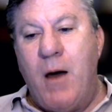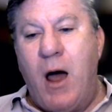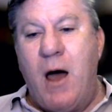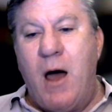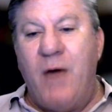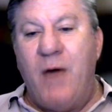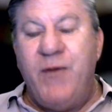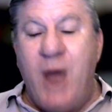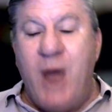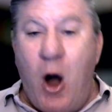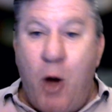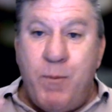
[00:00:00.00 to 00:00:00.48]

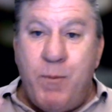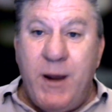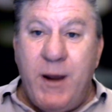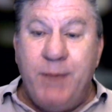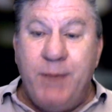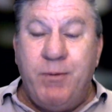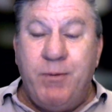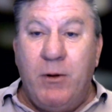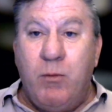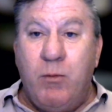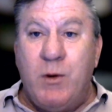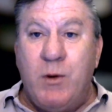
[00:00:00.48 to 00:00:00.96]
There are
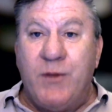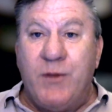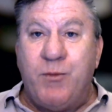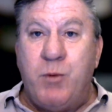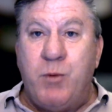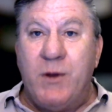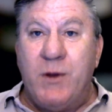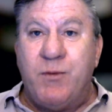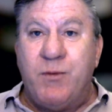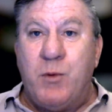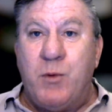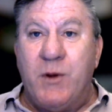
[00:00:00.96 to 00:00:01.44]
people
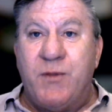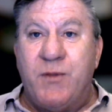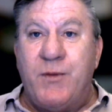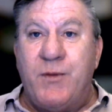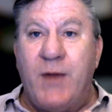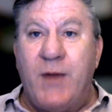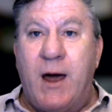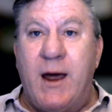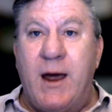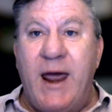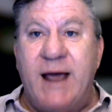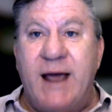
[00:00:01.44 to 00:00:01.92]
with
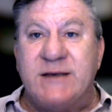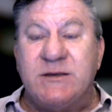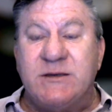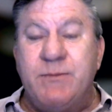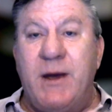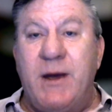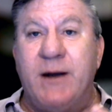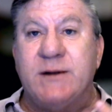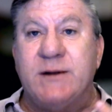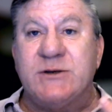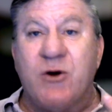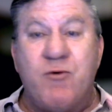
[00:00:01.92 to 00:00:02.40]
eczema
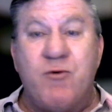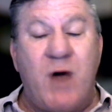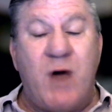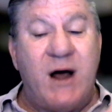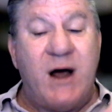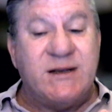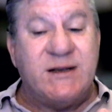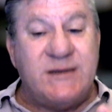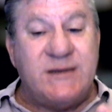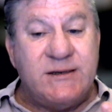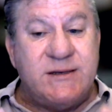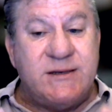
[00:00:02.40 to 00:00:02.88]
and
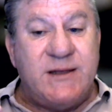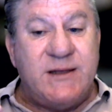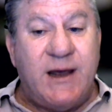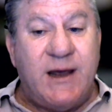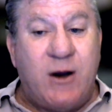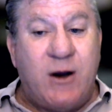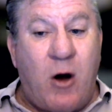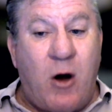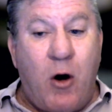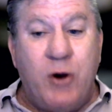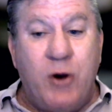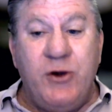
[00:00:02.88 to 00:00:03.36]
psoriasis that
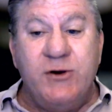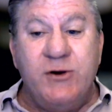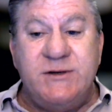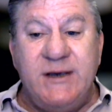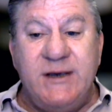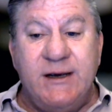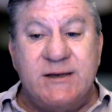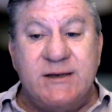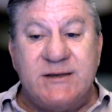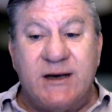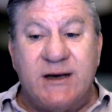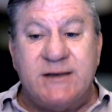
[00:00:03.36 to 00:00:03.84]
are using
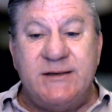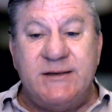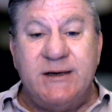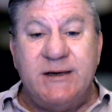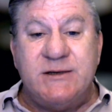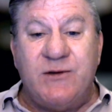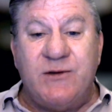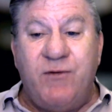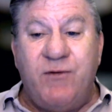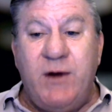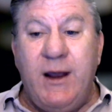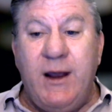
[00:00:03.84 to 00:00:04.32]
it
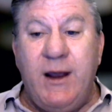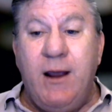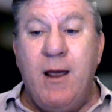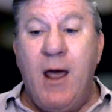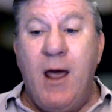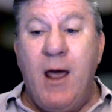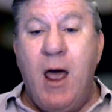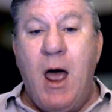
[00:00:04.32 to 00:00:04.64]
successfully.